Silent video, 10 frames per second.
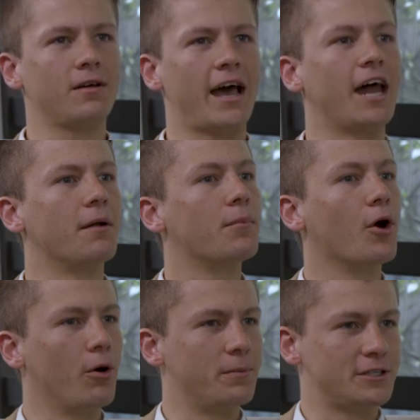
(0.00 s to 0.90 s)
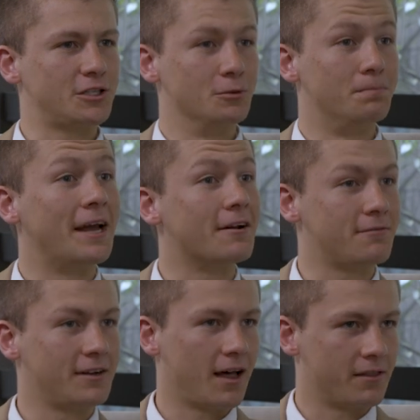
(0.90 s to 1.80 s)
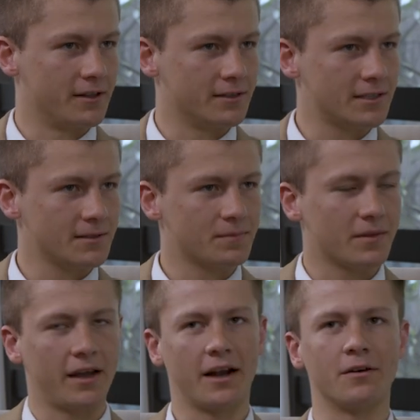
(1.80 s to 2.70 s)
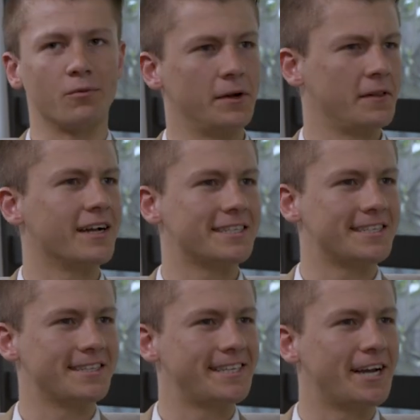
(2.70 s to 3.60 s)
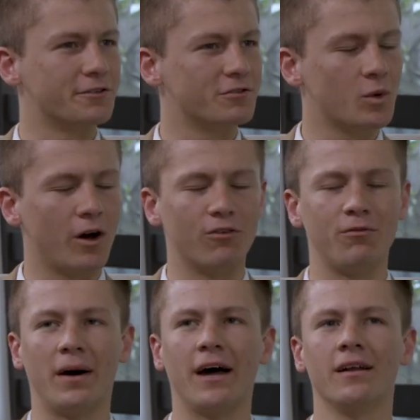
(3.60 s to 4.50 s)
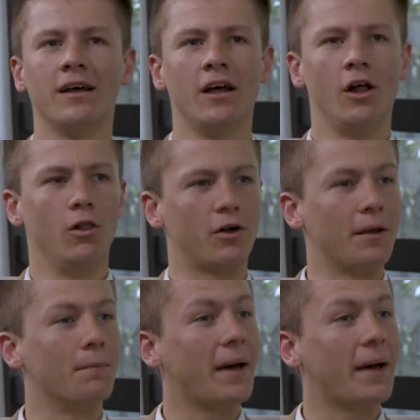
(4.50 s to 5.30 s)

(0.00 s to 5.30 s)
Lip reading: had a purpose to benefit others. And I didn't realize this at the age of 12, but looking